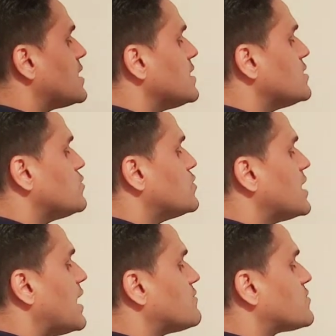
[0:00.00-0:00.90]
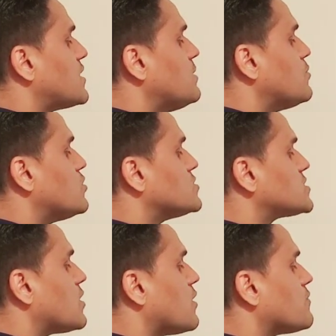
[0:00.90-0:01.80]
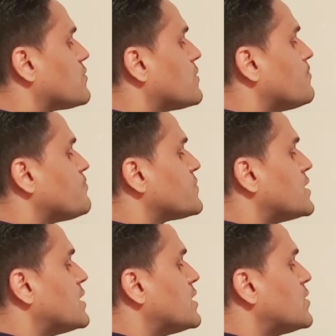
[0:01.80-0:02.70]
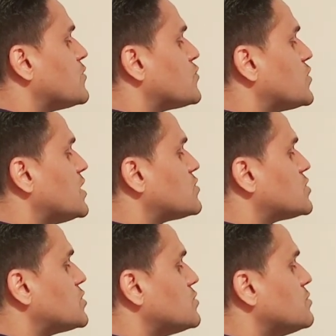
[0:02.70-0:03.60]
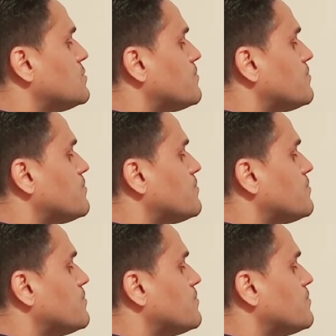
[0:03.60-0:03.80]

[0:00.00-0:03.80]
you we have 3 moles of CO2